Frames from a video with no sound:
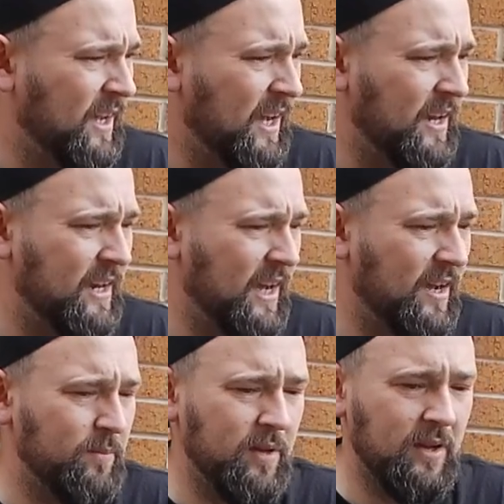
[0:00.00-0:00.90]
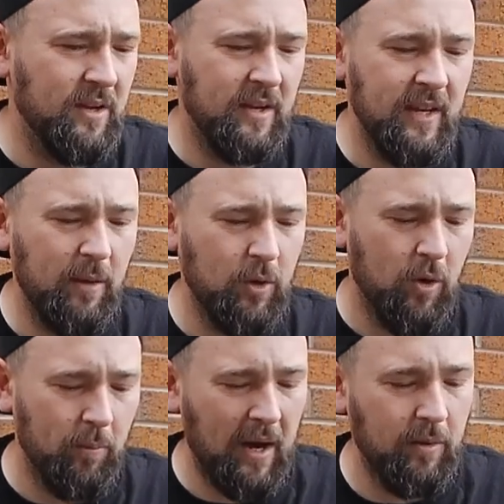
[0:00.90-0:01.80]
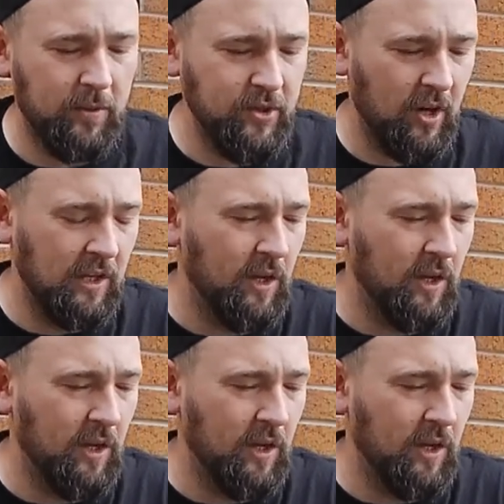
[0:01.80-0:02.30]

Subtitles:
and yeah, we'll come back and we'll talk